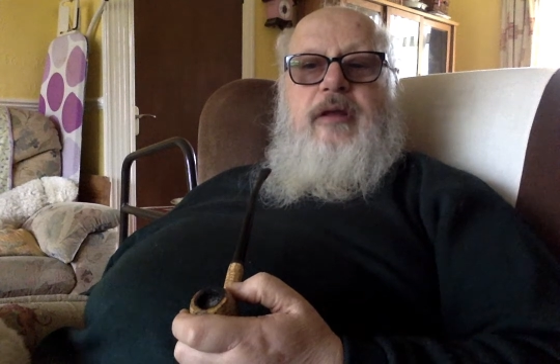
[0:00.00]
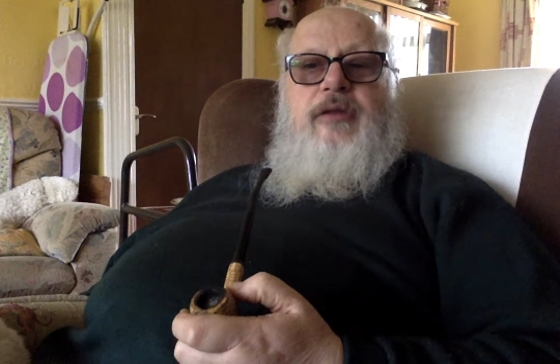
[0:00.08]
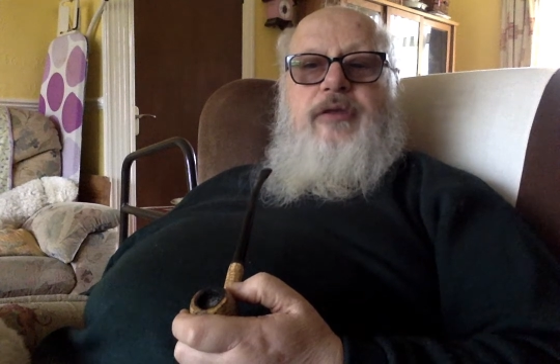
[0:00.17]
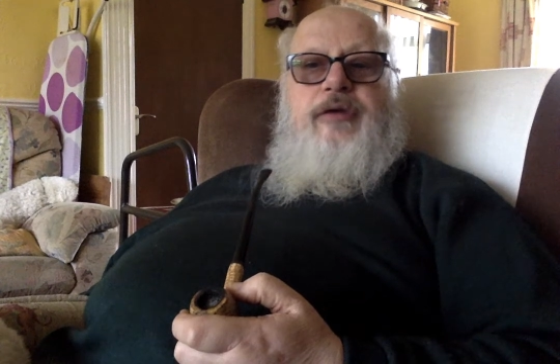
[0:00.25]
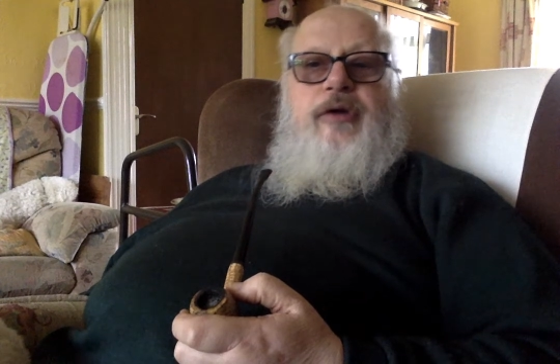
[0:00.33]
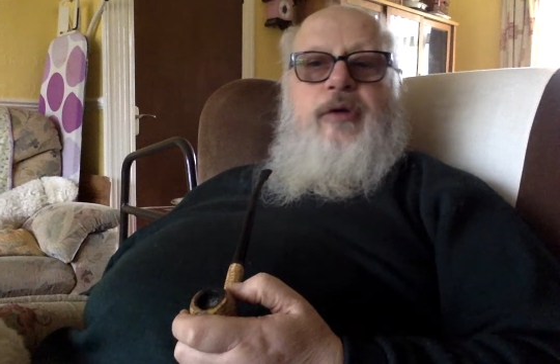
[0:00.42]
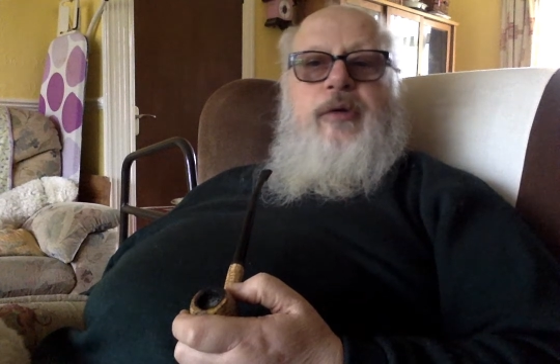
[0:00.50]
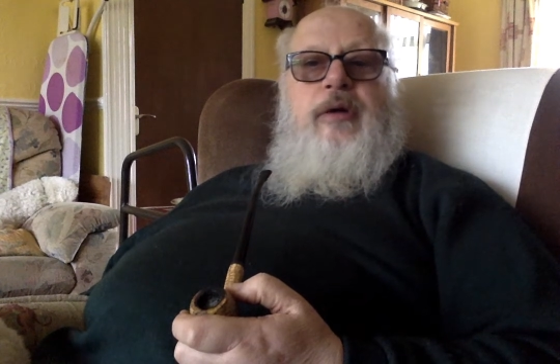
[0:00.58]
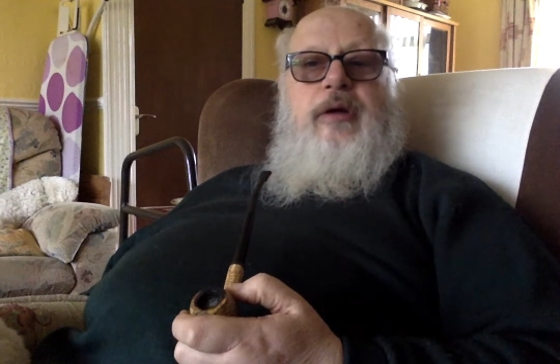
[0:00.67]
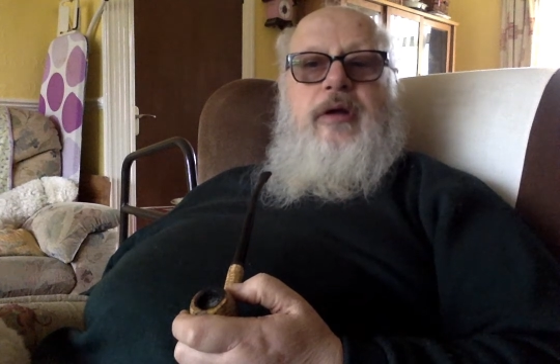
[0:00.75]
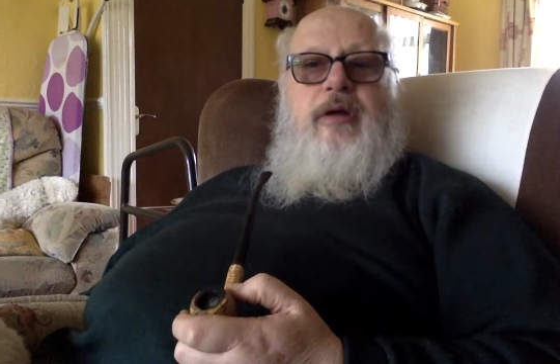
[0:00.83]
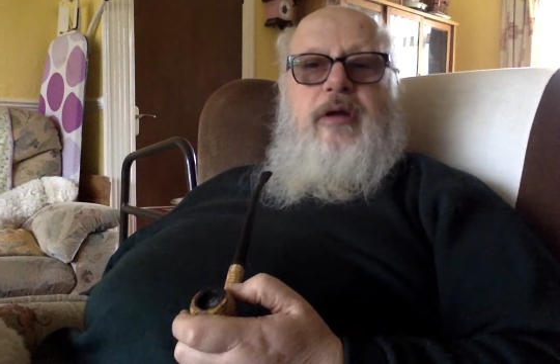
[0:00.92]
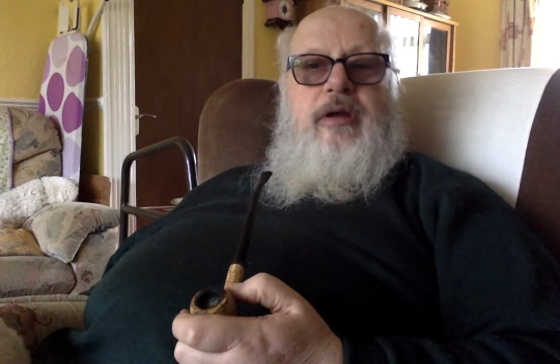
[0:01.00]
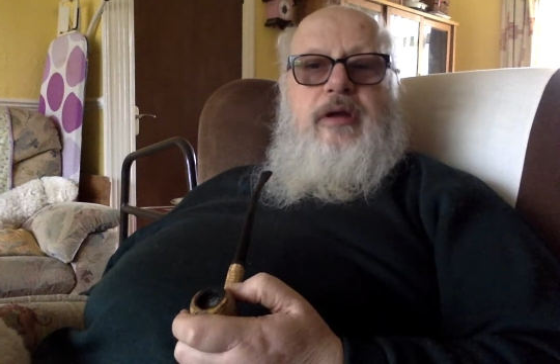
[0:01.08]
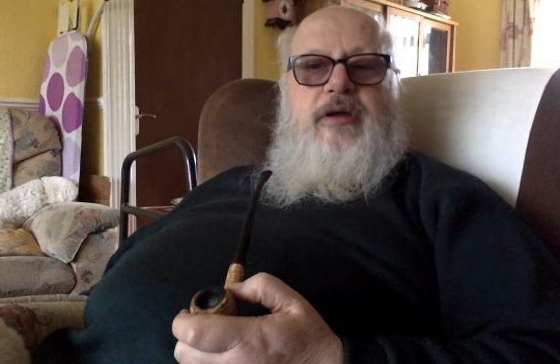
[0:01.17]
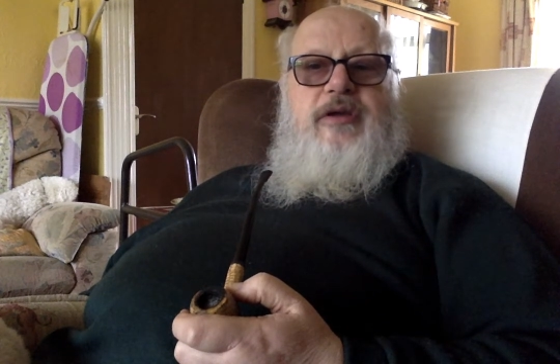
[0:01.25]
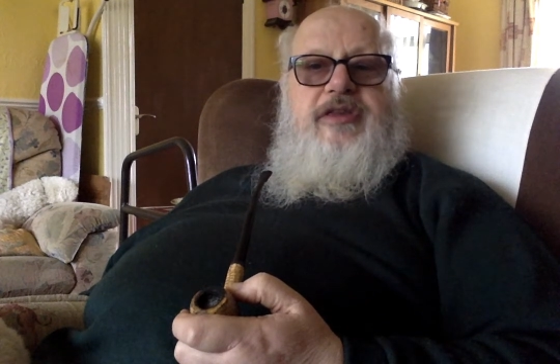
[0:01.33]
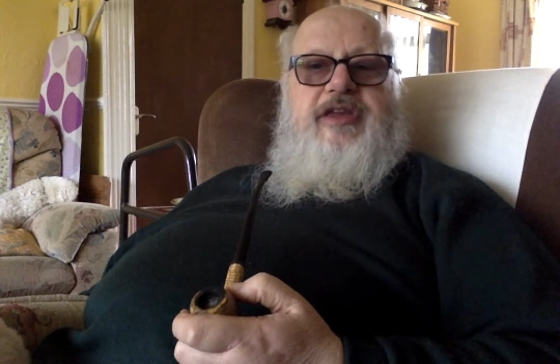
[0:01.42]
through
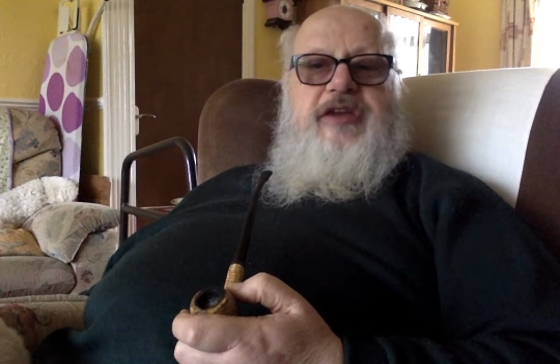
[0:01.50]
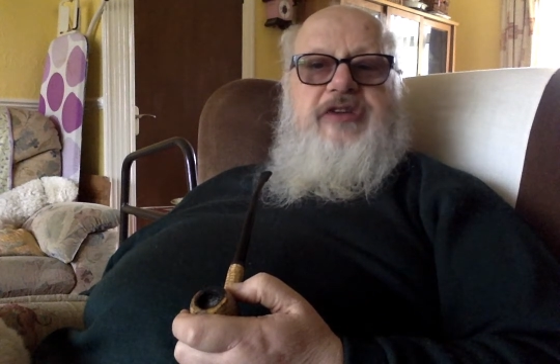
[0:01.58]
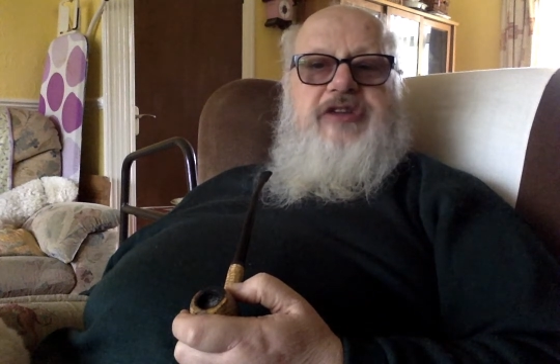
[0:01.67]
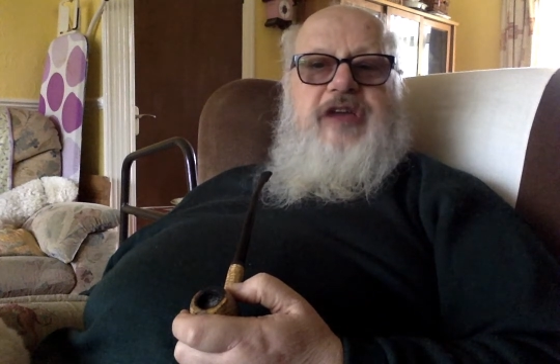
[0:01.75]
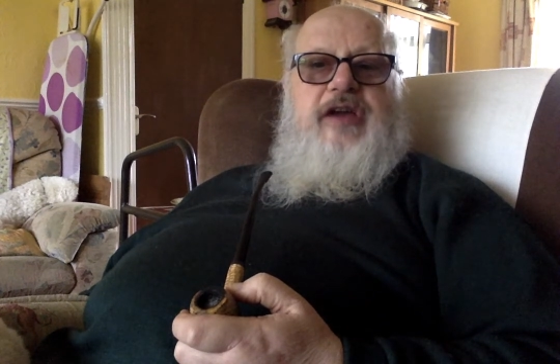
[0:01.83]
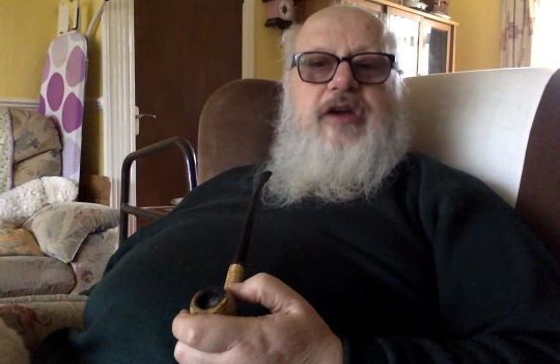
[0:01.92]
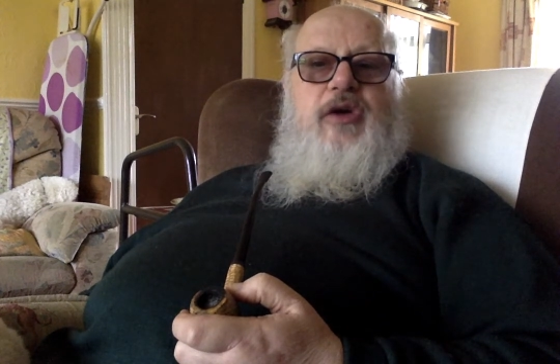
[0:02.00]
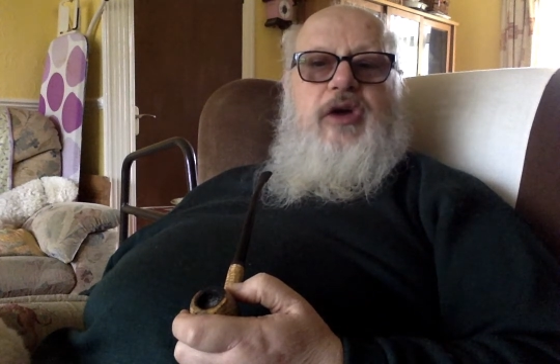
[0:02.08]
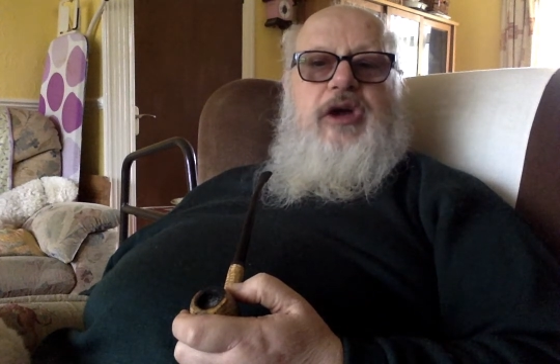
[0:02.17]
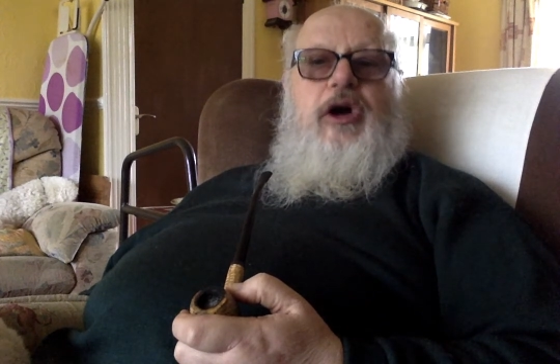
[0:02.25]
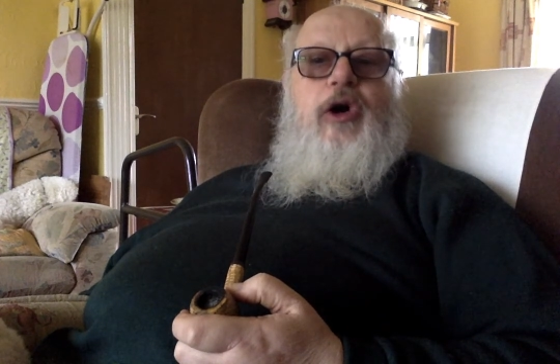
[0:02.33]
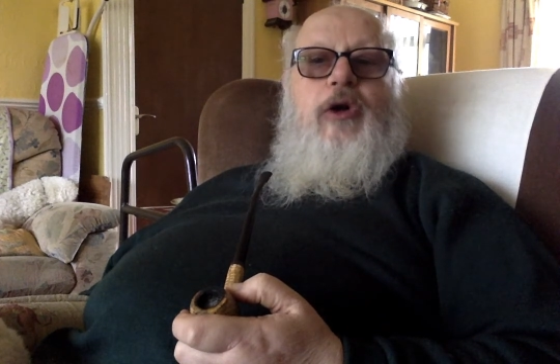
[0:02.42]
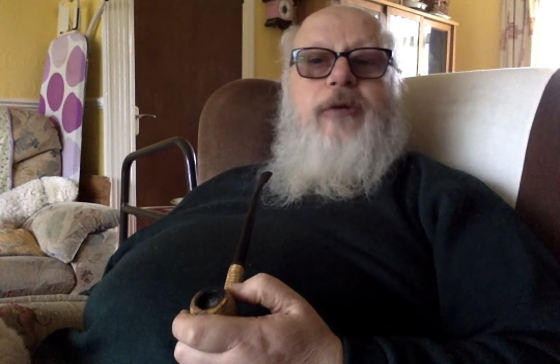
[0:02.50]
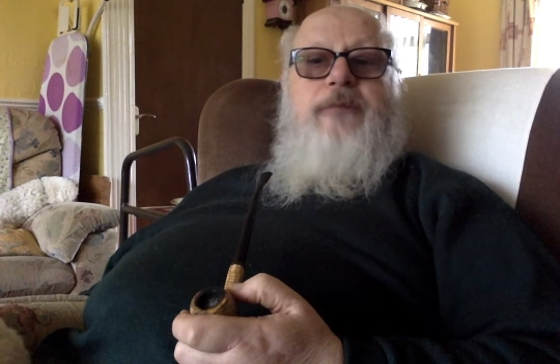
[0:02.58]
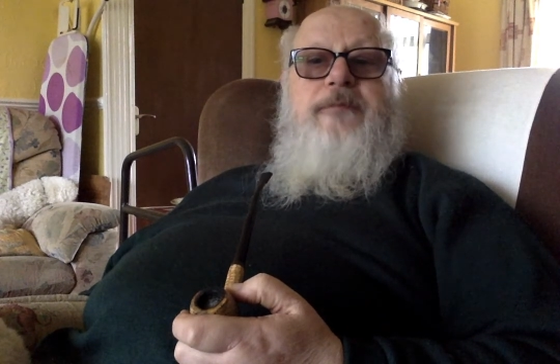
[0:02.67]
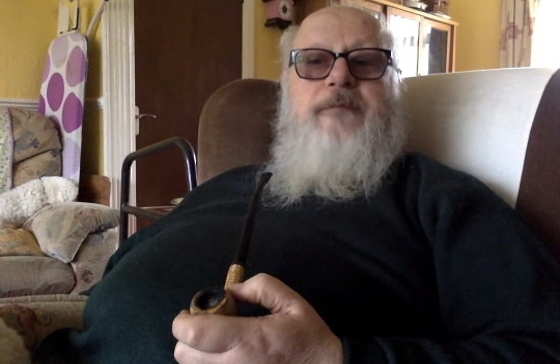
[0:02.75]
things that are going on.